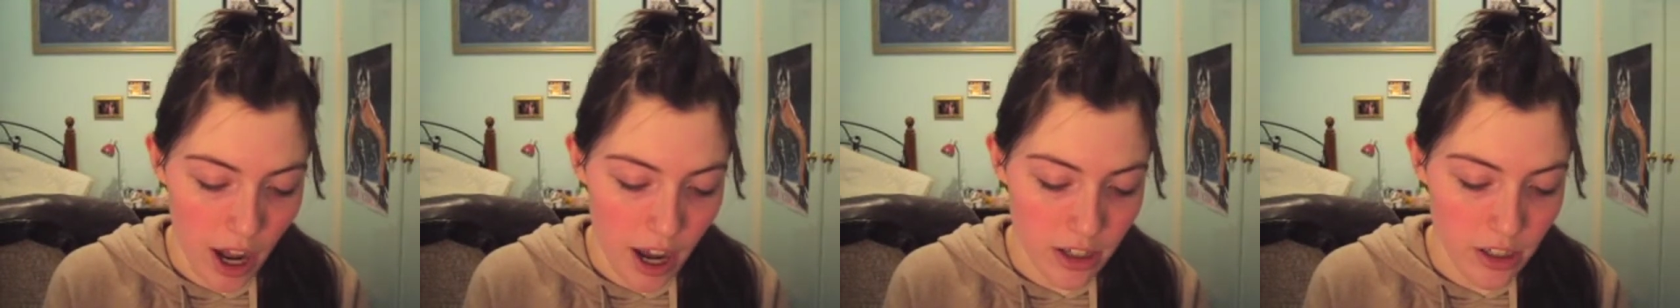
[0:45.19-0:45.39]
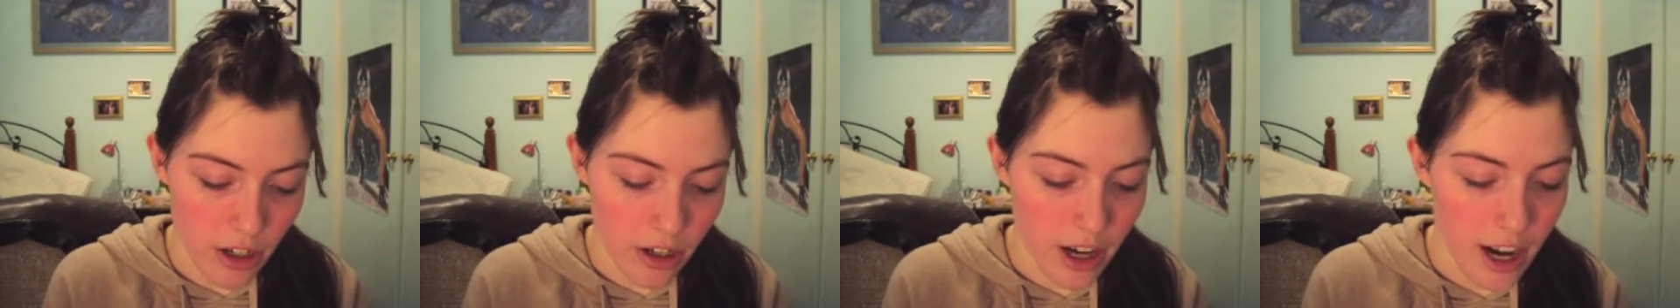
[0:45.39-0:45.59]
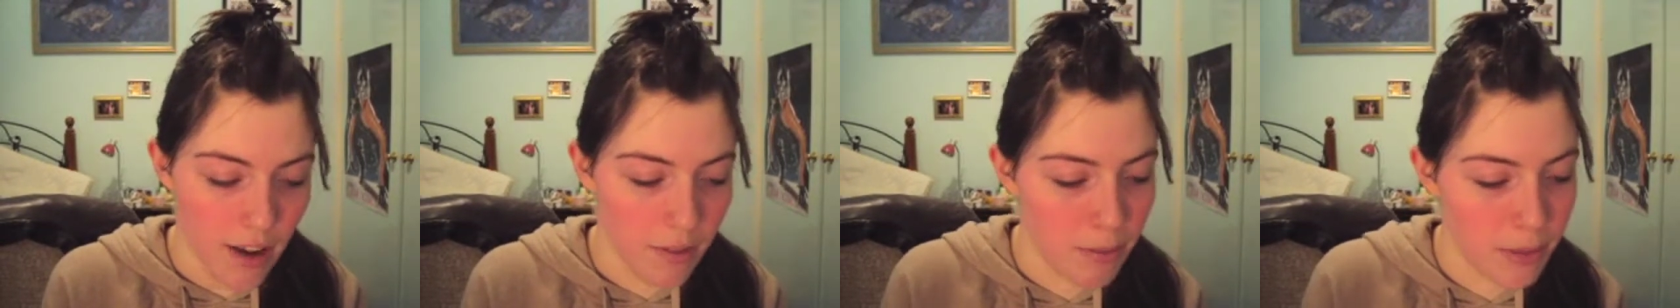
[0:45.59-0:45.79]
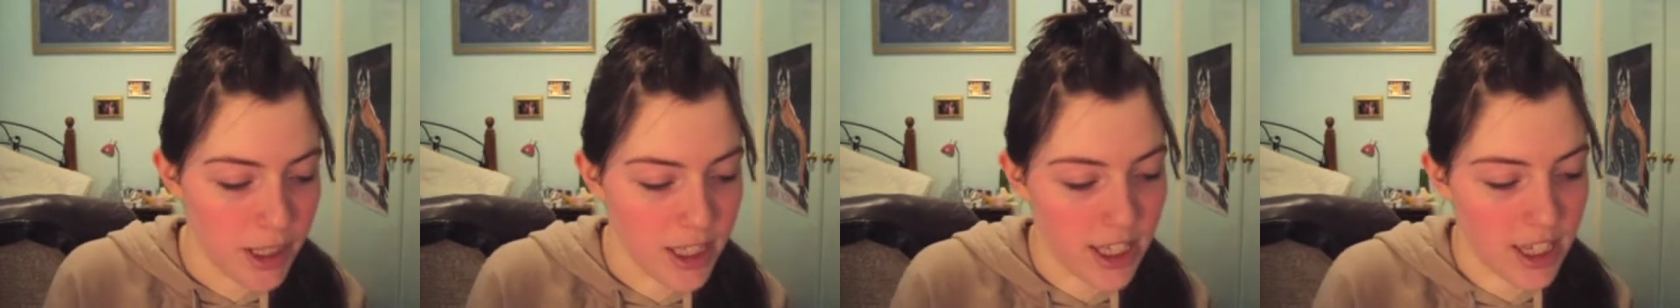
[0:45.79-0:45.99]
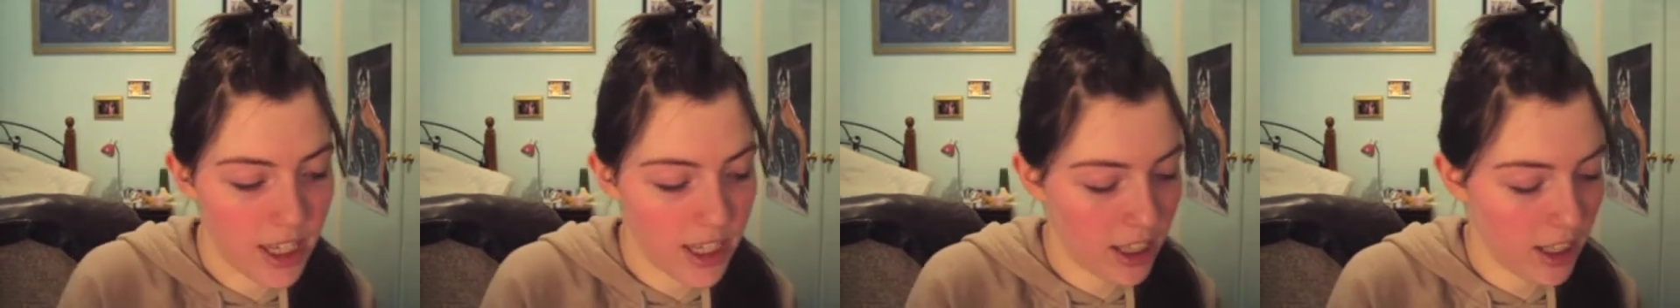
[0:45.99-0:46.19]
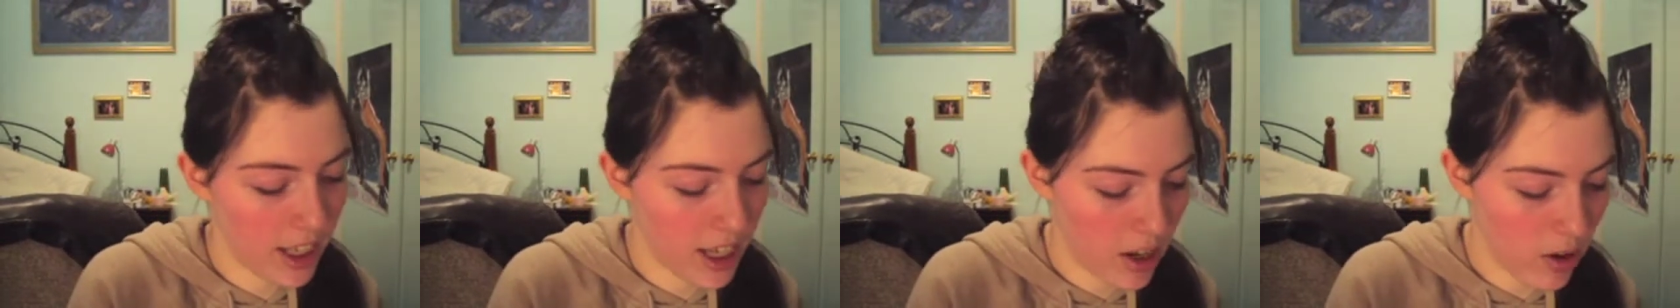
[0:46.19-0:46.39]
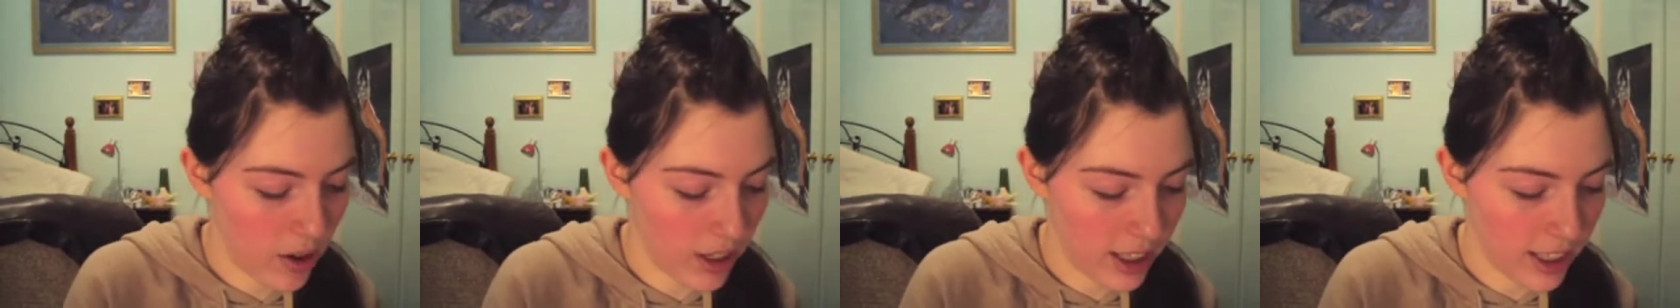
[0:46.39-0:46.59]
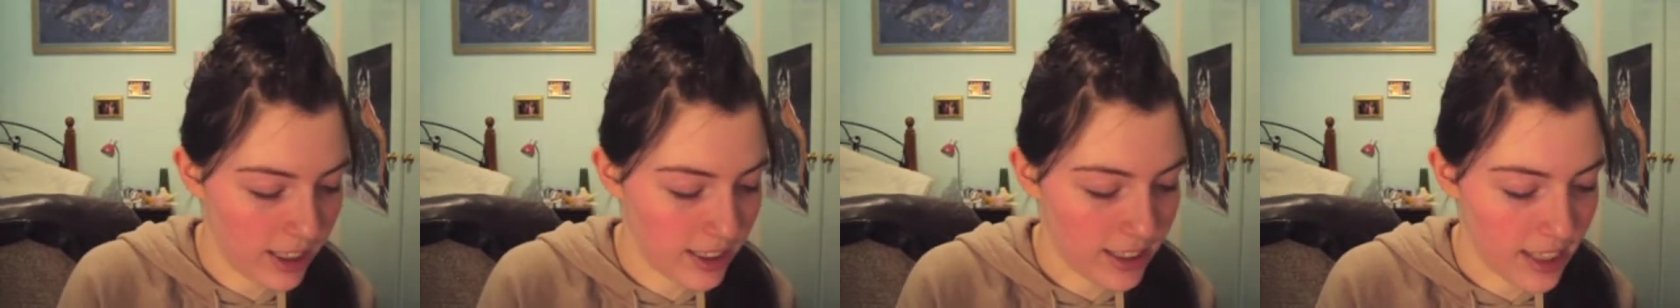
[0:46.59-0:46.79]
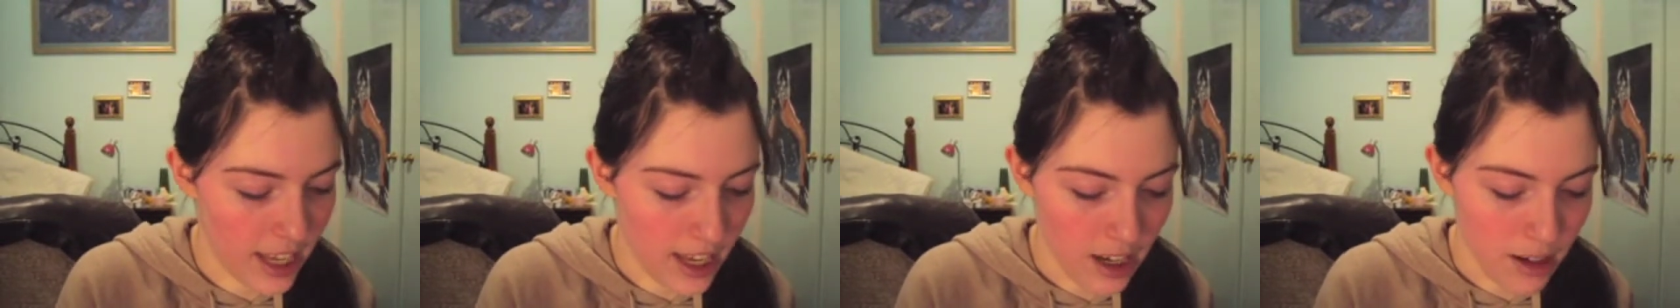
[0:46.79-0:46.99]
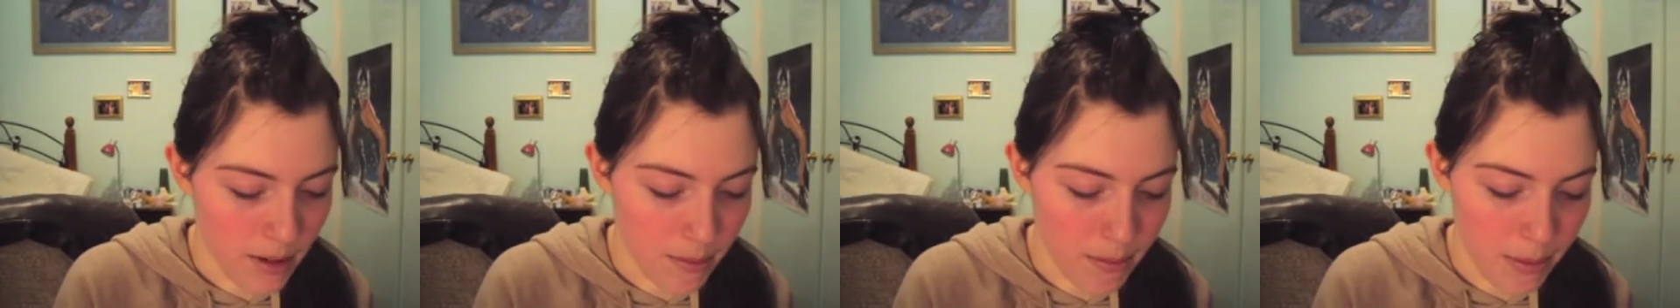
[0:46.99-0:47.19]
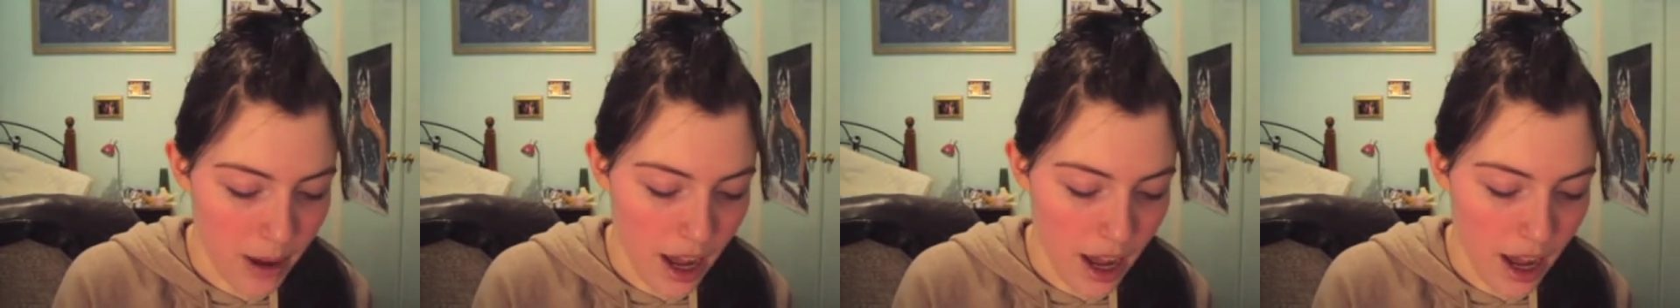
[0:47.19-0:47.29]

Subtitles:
I don't have particularly oily skin,